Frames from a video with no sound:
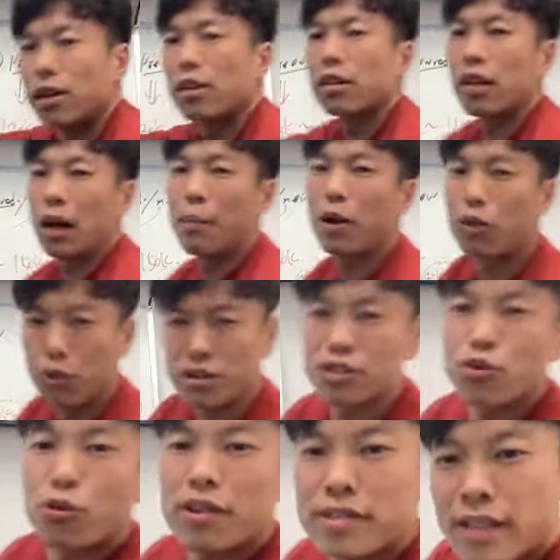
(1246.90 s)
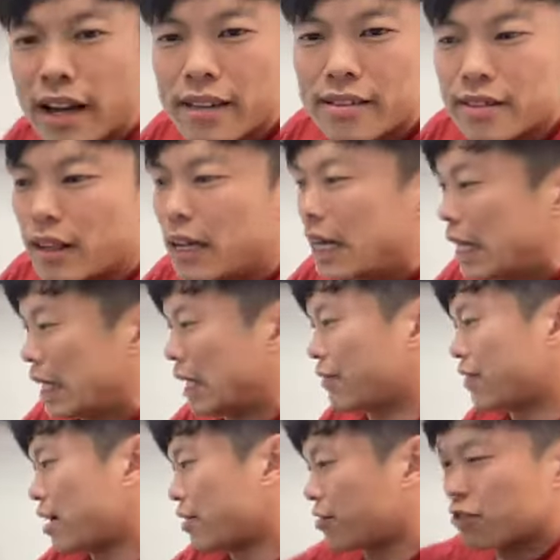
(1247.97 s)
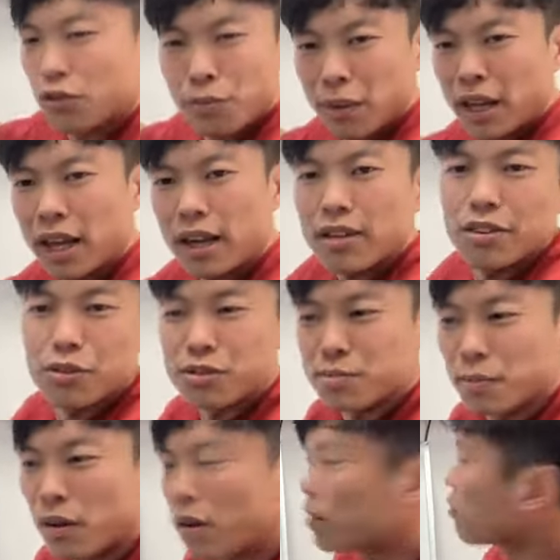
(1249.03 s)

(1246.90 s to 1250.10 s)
about your store size. If that's too big, too small,